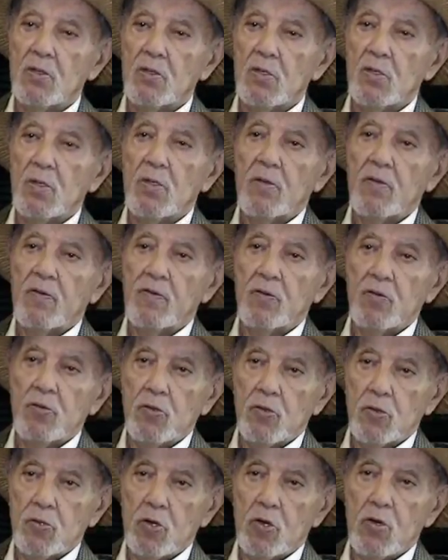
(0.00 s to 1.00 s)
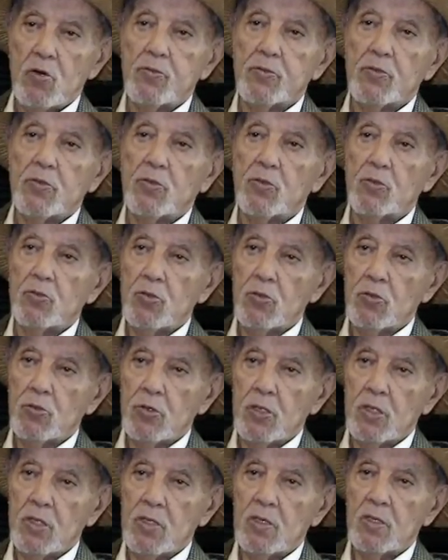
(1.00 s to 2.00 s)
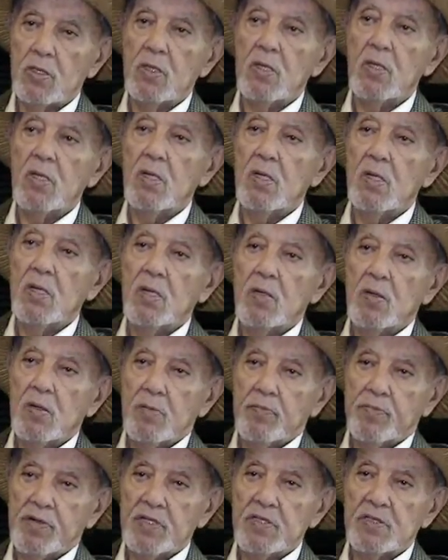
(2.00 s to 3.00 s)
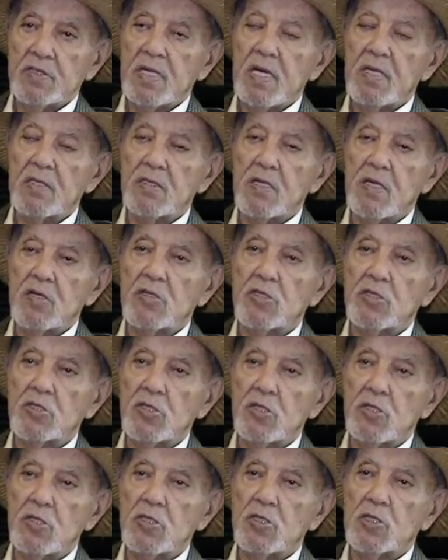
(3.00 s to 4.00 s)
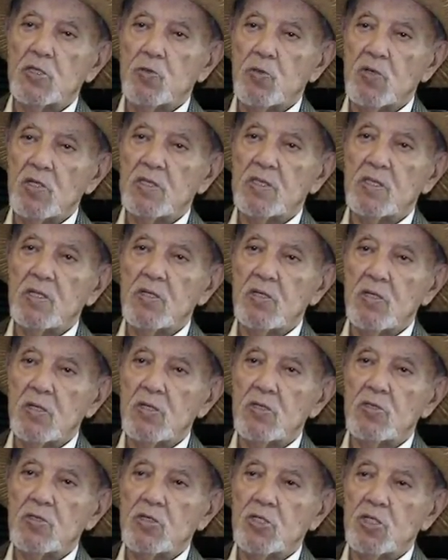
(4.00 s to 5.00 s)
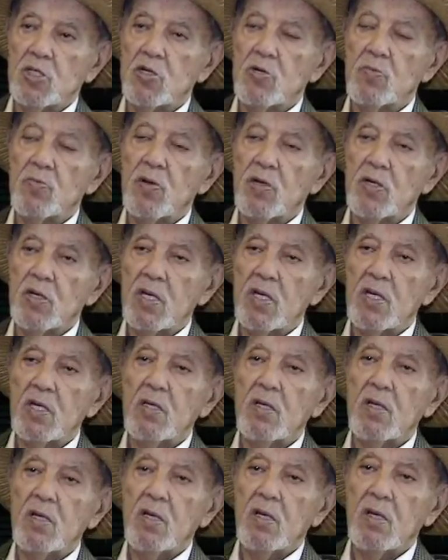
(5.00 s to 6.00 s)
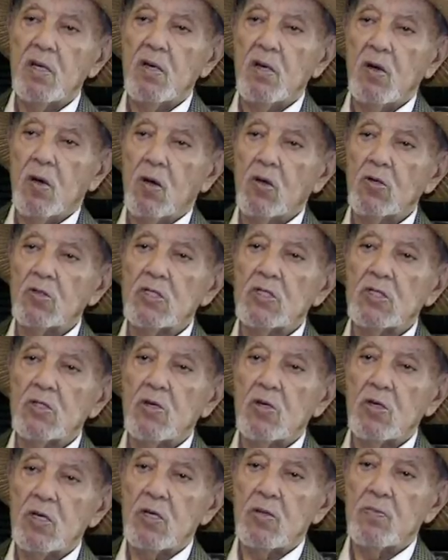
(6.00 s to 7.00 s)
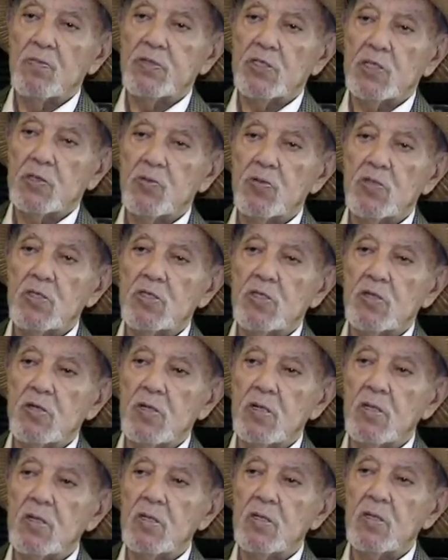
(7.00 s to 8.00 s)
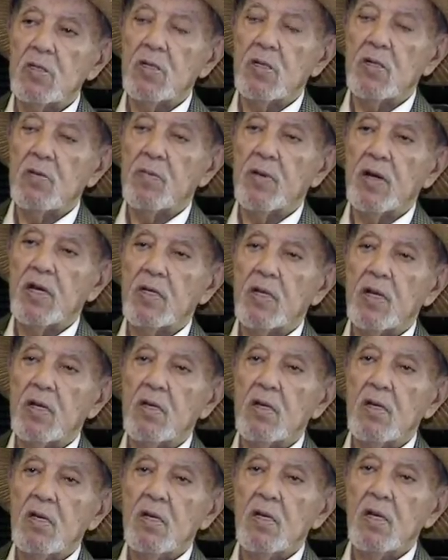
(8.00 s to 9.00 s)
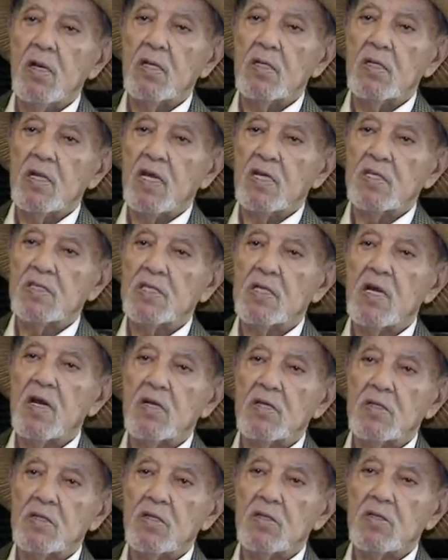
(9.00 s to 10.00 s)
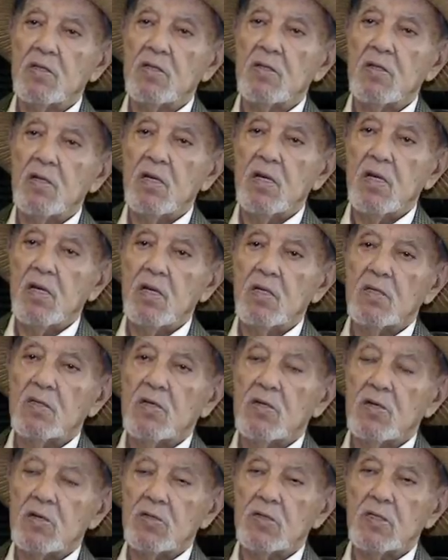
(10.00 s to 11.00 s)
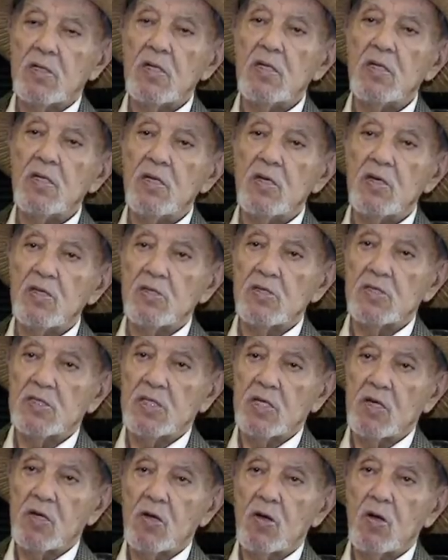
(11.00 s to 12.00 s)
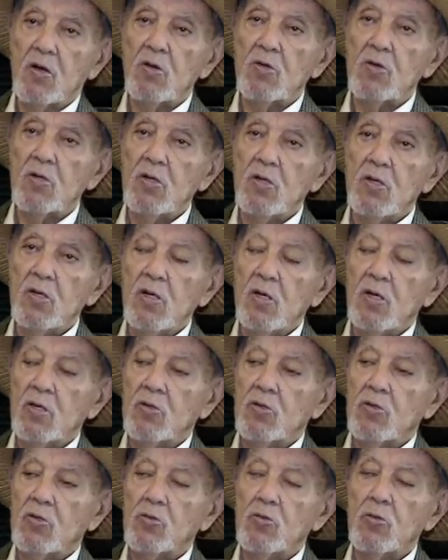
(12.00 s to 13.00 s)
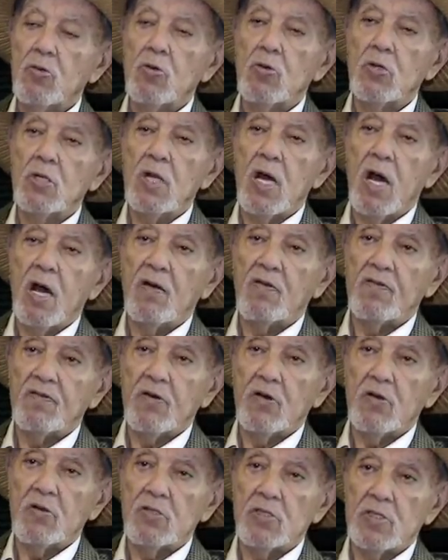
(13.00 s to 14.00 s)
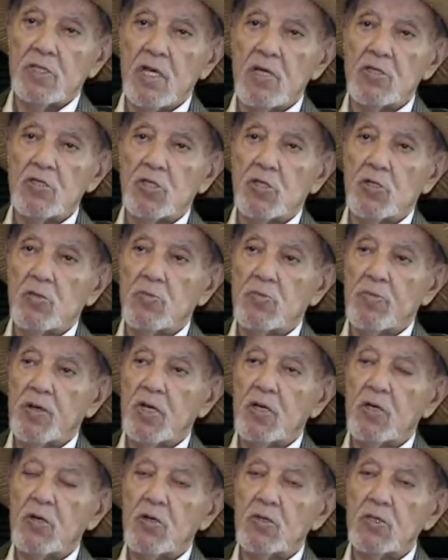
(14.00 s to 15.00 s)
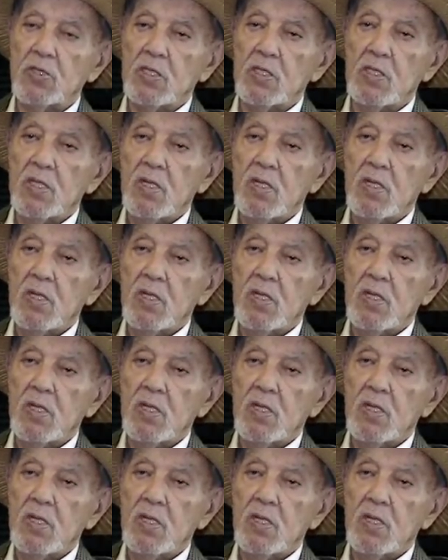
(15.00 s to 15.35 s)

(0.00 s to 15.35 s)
Europe to do the presentation in Switzerland, Germany. Also in Switzerland, but they started 13 years ago to do an Avo session because